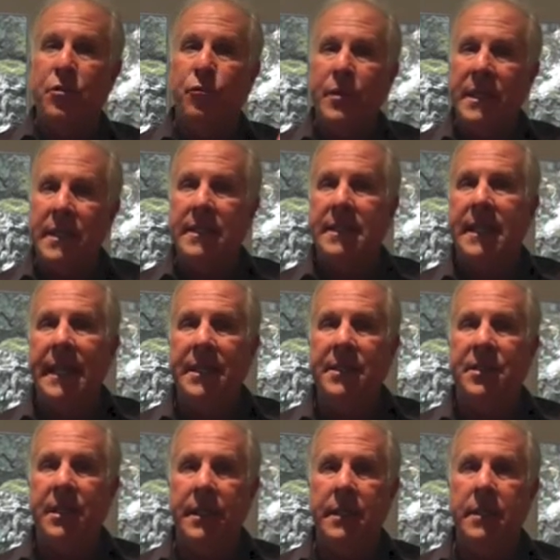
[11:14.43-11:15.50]
the
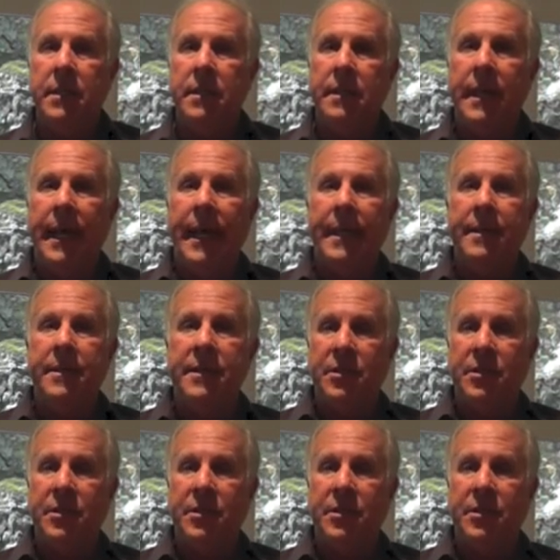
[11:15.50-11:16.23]
realization that